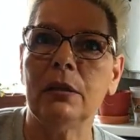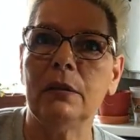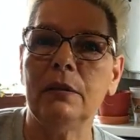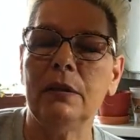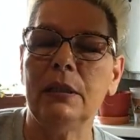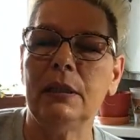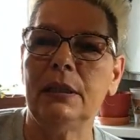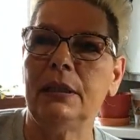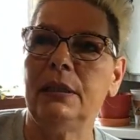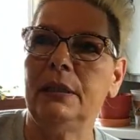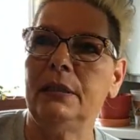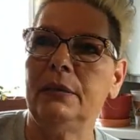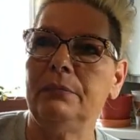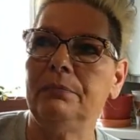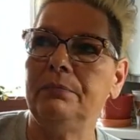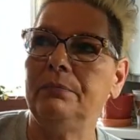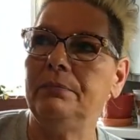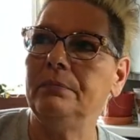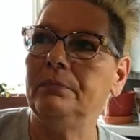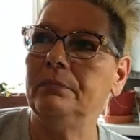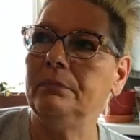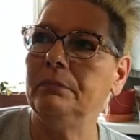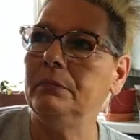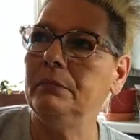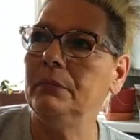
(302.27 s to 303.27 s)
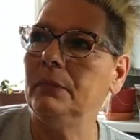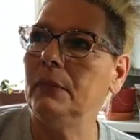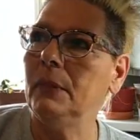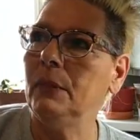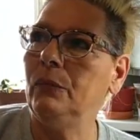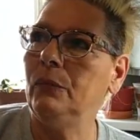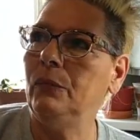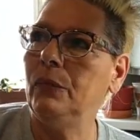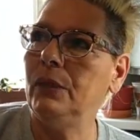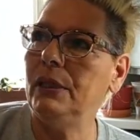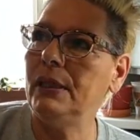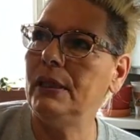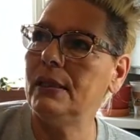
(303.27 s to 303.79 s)
The,
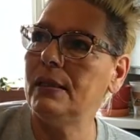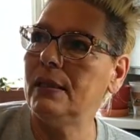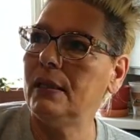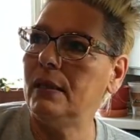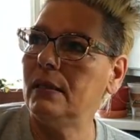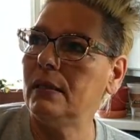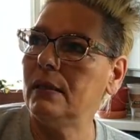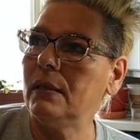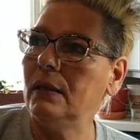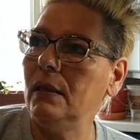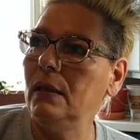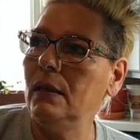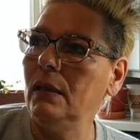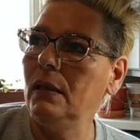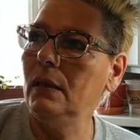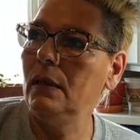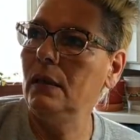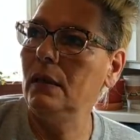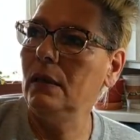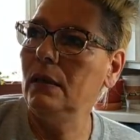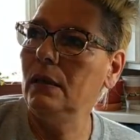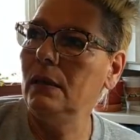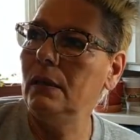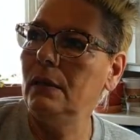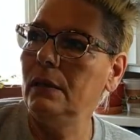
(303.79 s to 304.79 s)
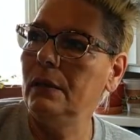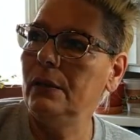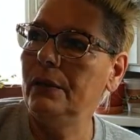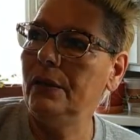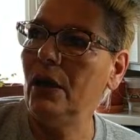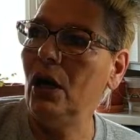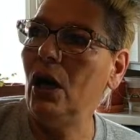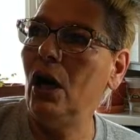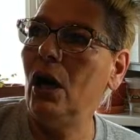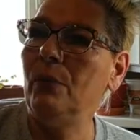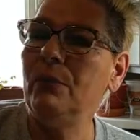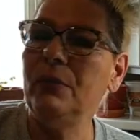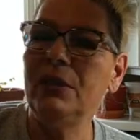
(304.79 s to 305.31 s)
what is it? The
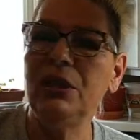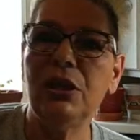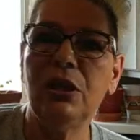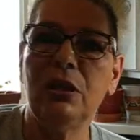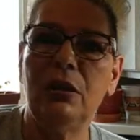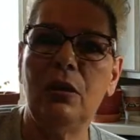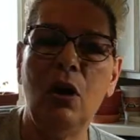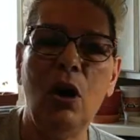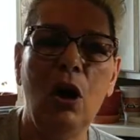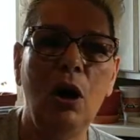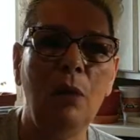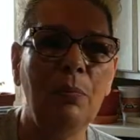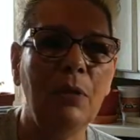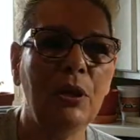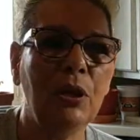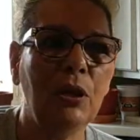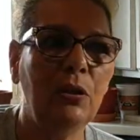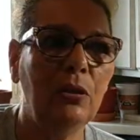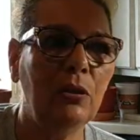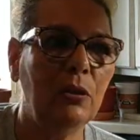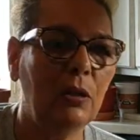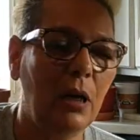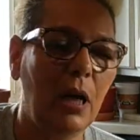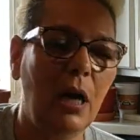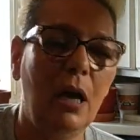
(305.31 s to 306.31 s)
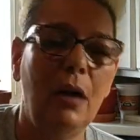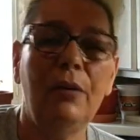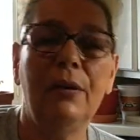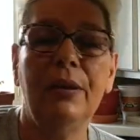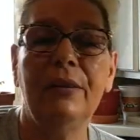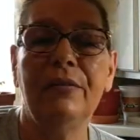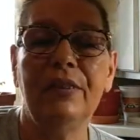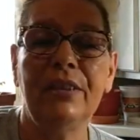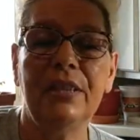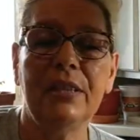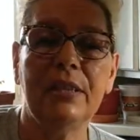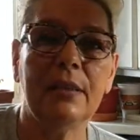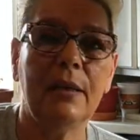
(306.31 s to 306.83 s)
homogen, homono,
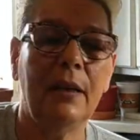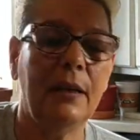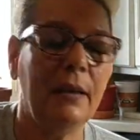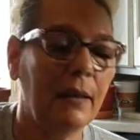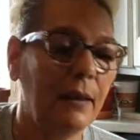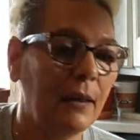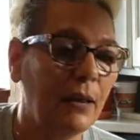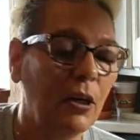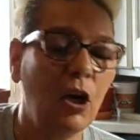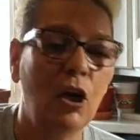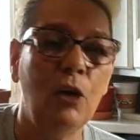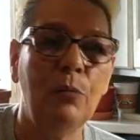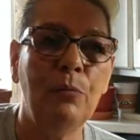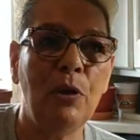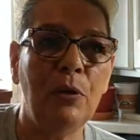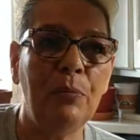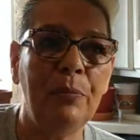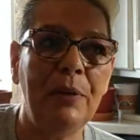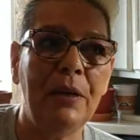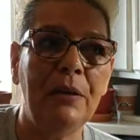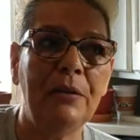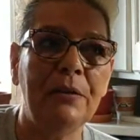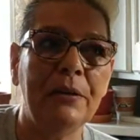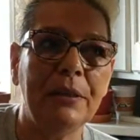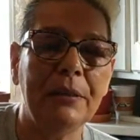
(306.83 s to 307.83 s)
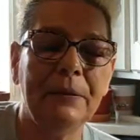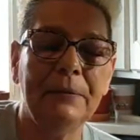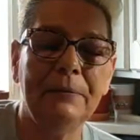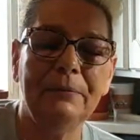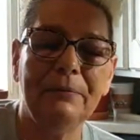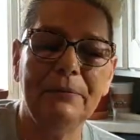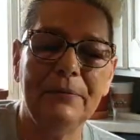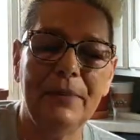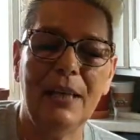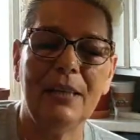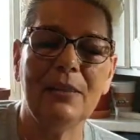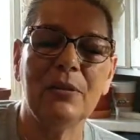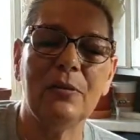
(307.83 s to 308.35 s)
however you say that. Homo milk,
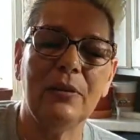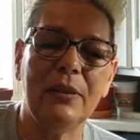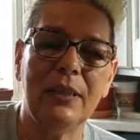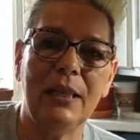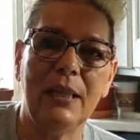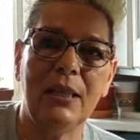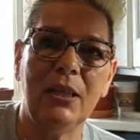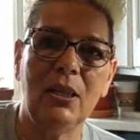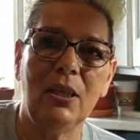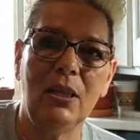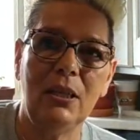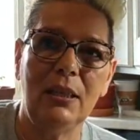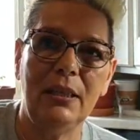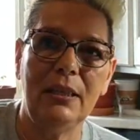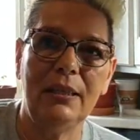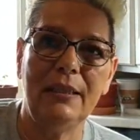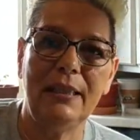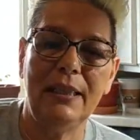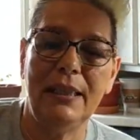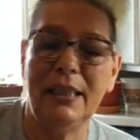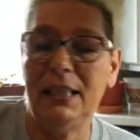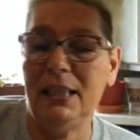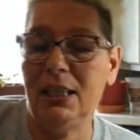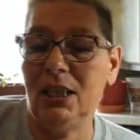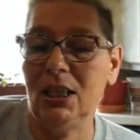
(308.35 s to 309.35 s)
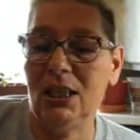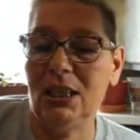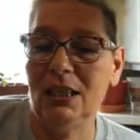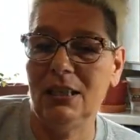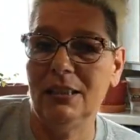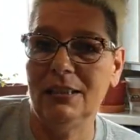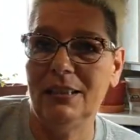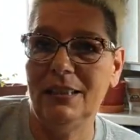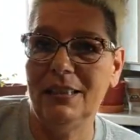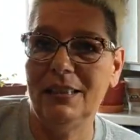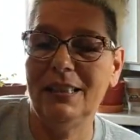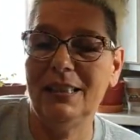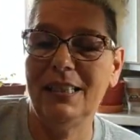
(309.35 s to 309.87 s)
that's what they call it
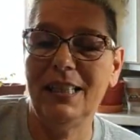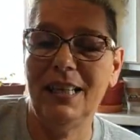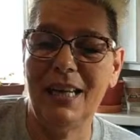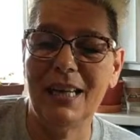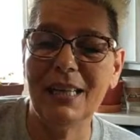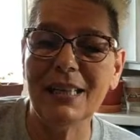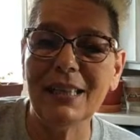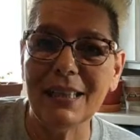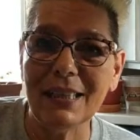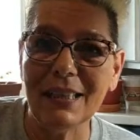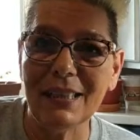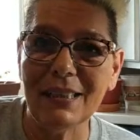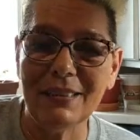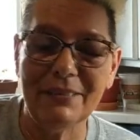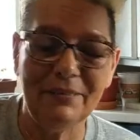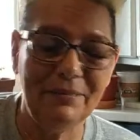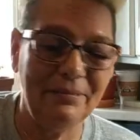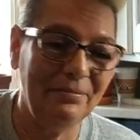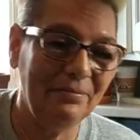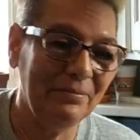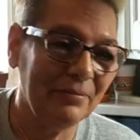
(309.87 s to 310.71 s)
here in Canada.